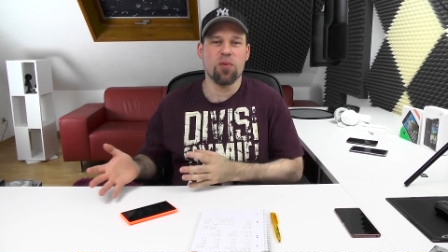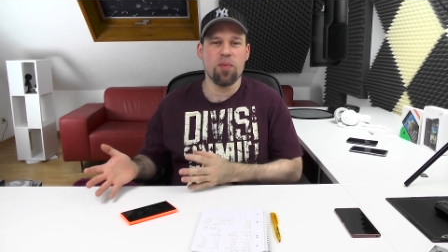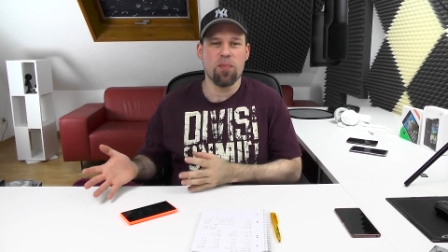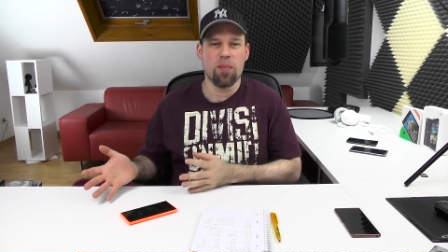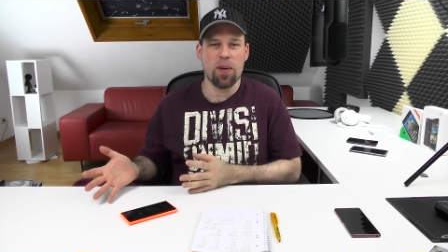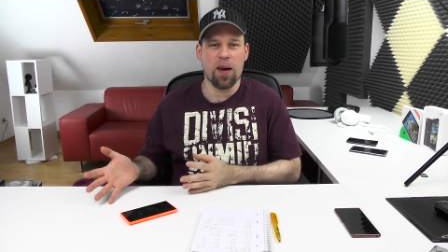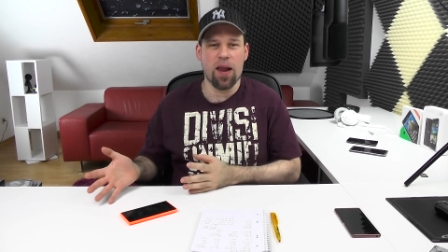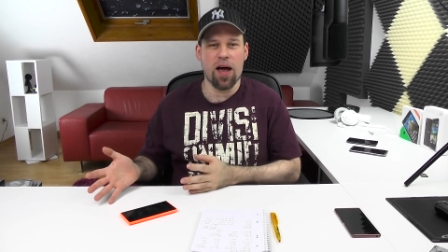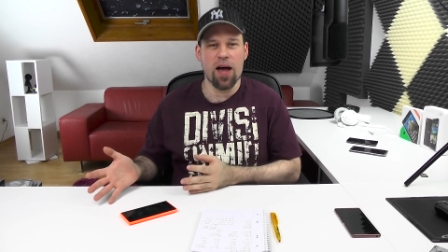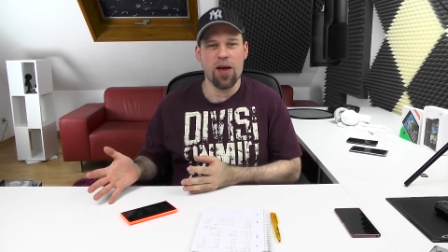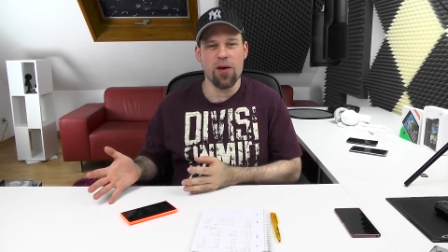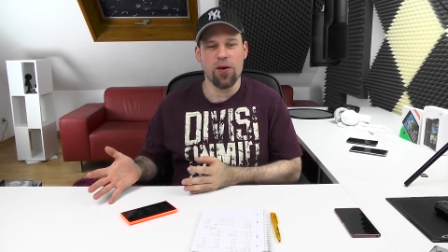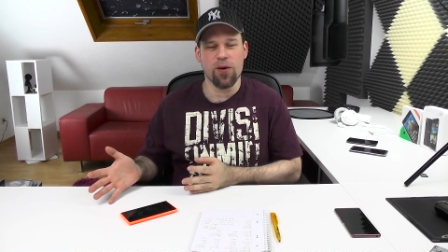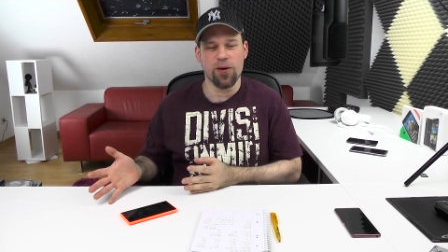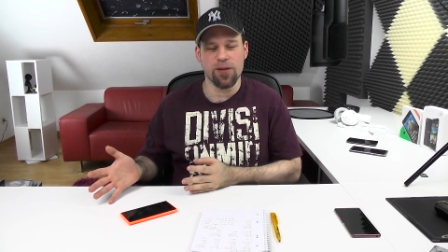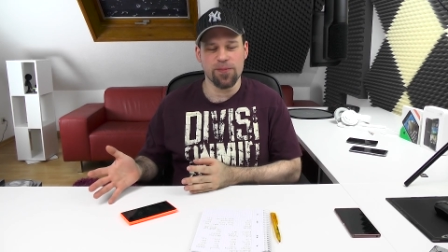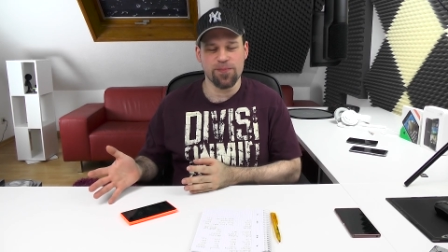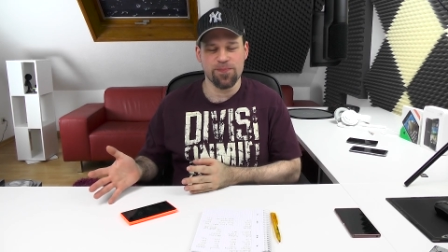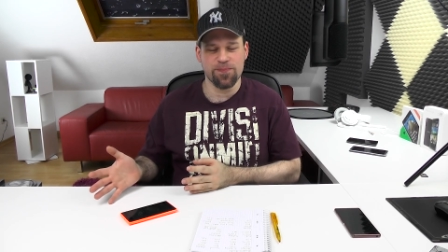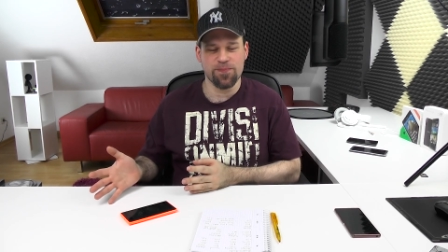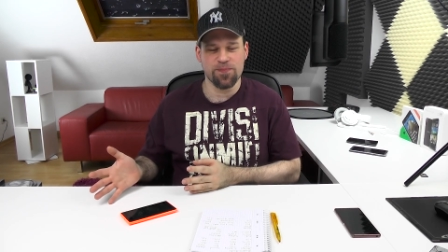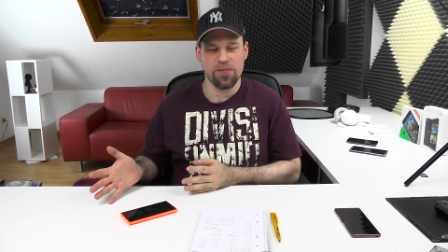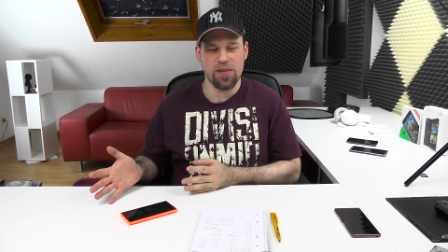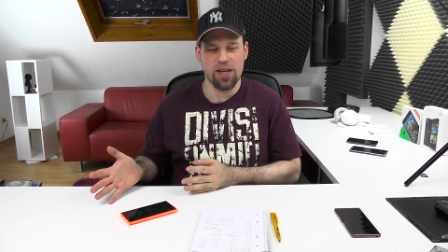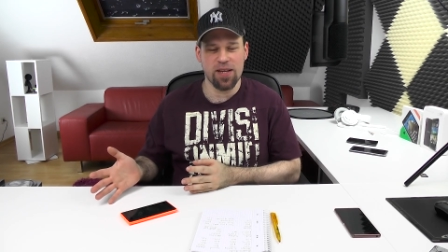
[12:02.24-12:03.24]
reply on.
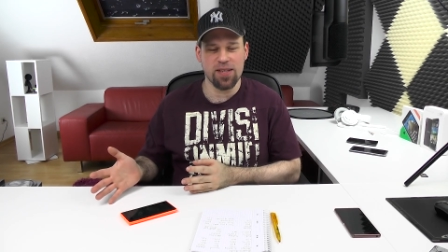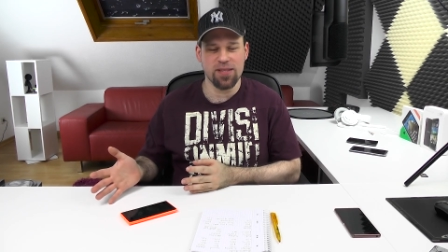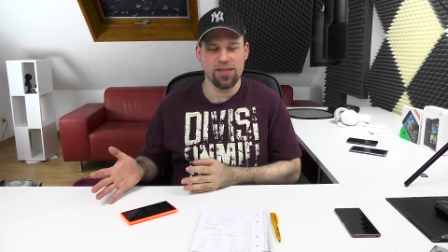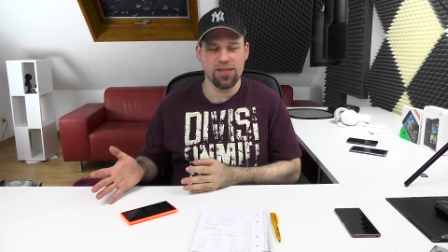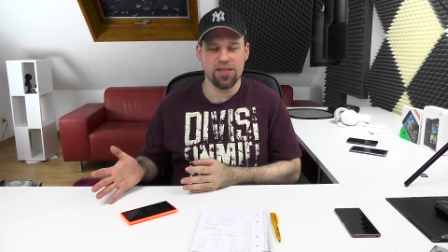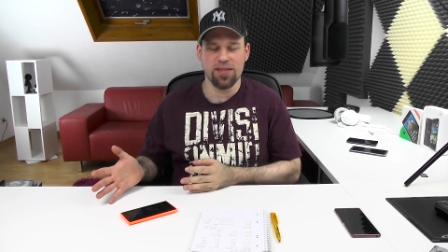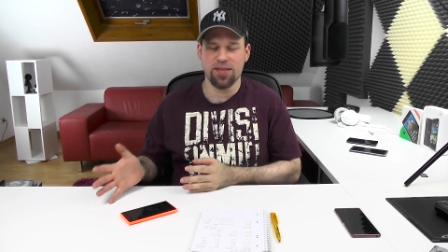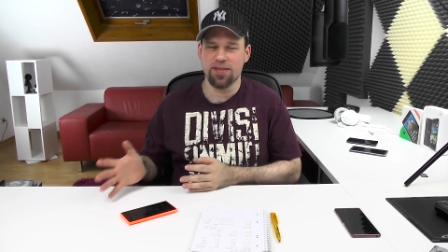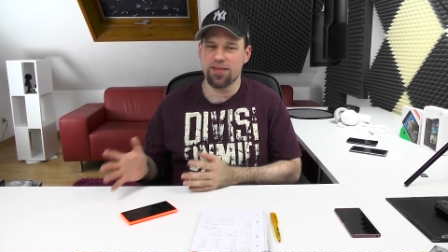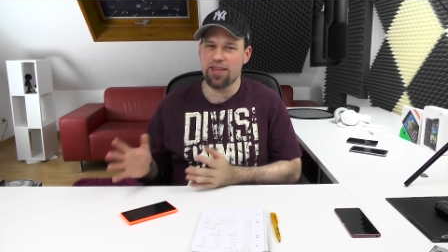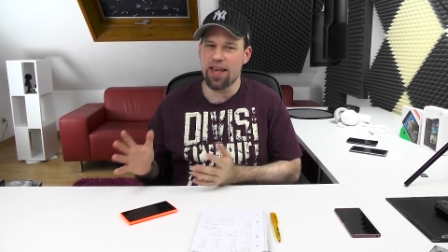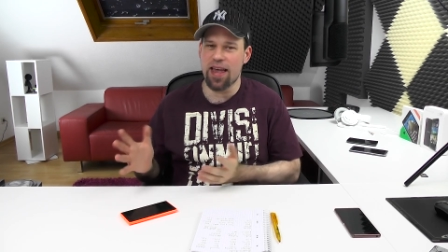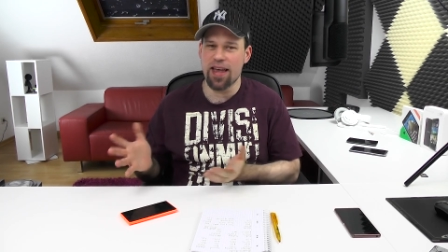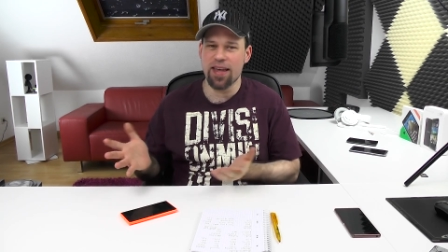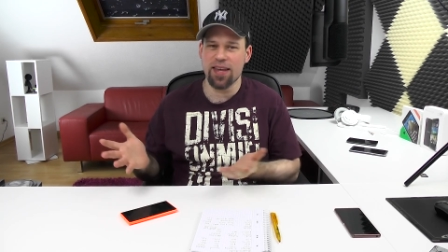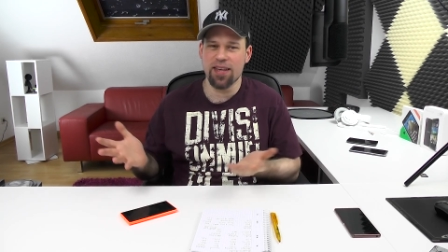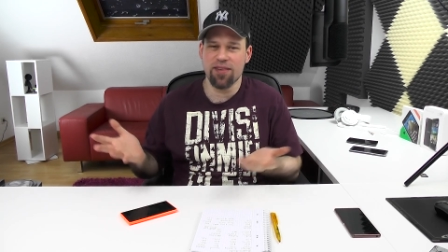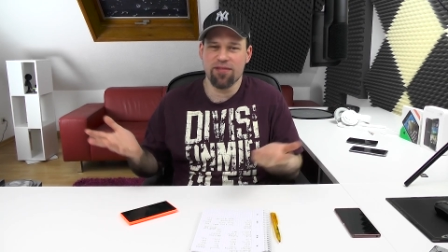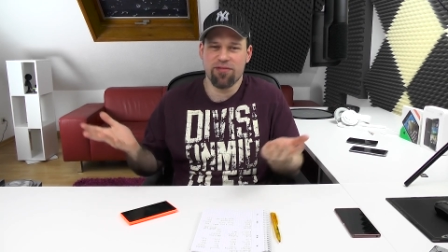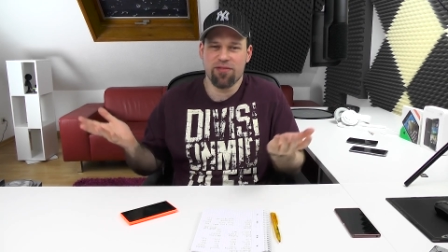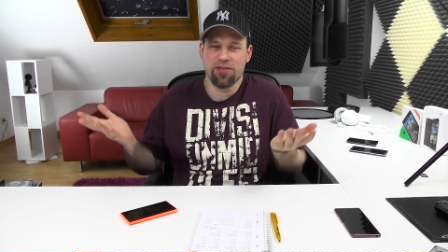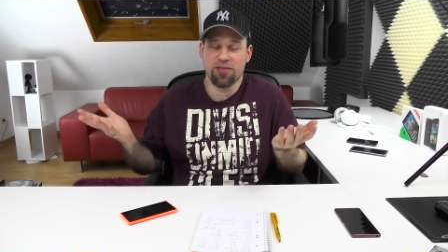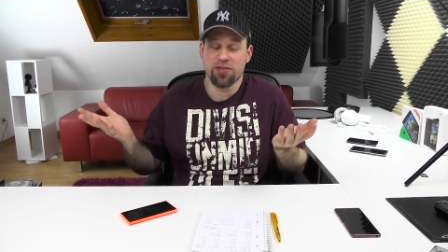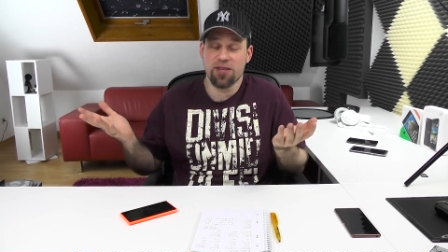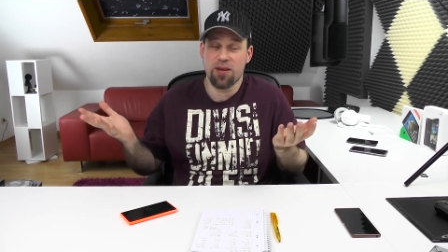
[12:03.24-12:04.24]
And
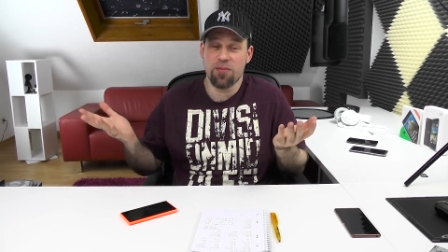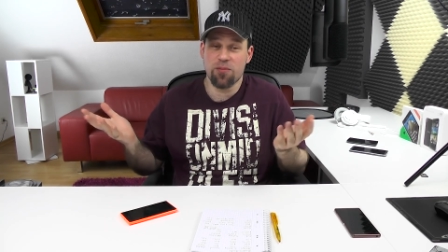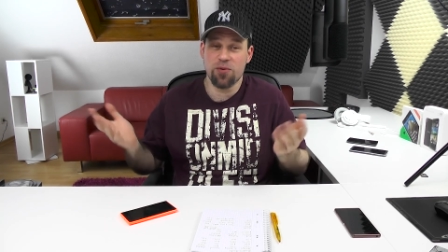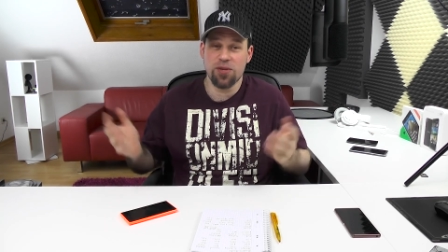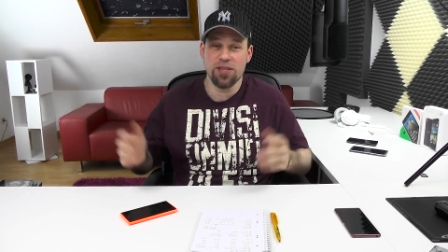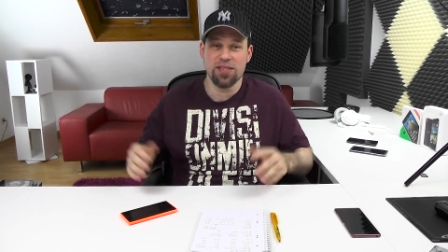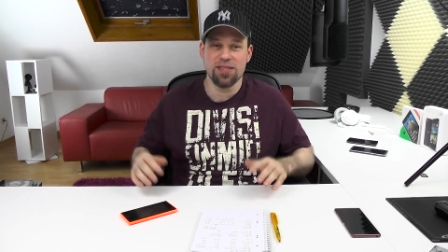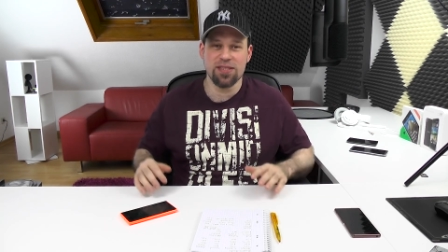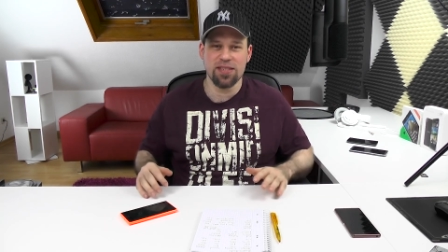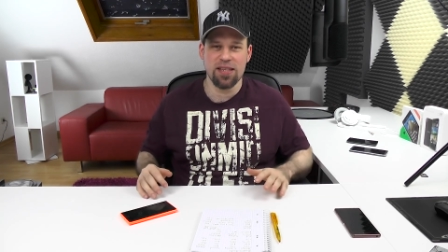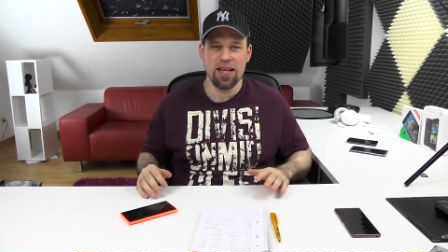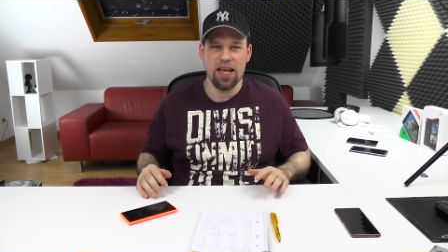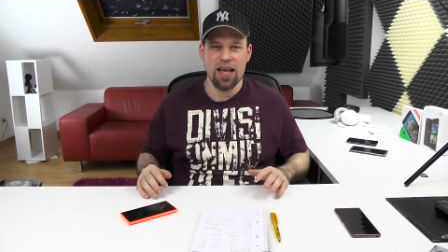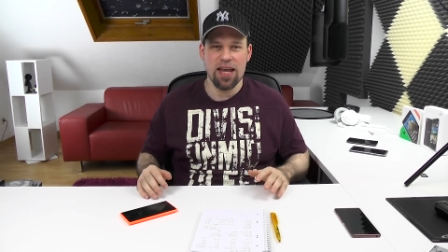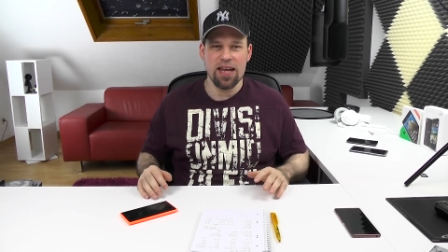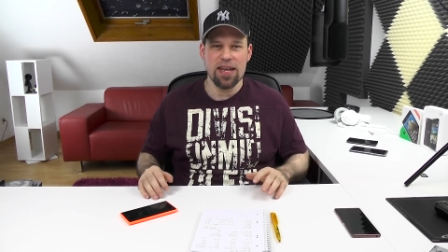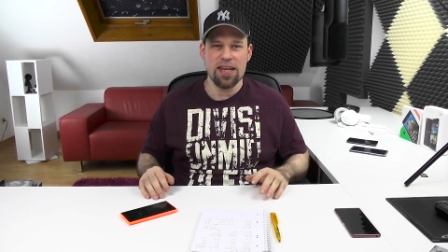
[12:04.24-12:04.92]
tagging, for some reason,